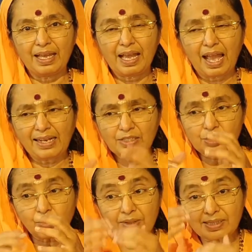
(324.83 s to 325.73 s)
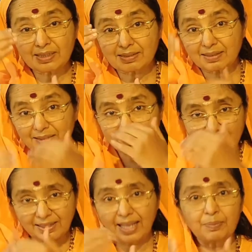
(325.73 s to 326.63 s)
And so this
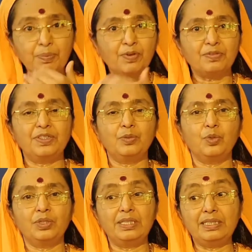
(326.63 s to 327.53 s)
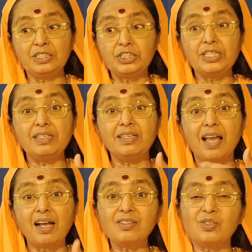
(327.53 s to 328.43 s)
third type of devotee, the
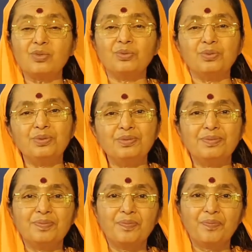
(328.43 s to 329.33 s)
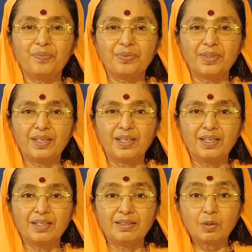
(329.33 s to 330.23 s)
Jignasu,
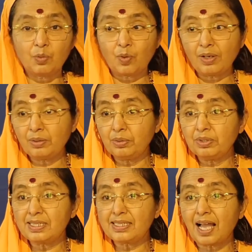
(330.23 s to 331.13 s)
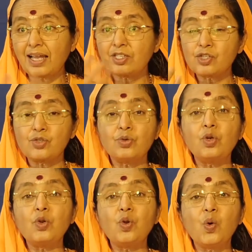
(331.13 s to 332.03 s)
the one who desires to
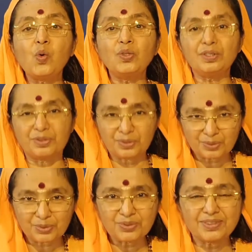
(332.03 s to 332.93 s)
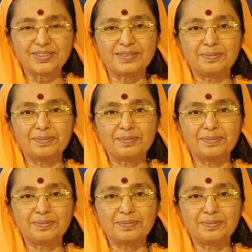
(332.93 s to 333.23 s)
know the truth.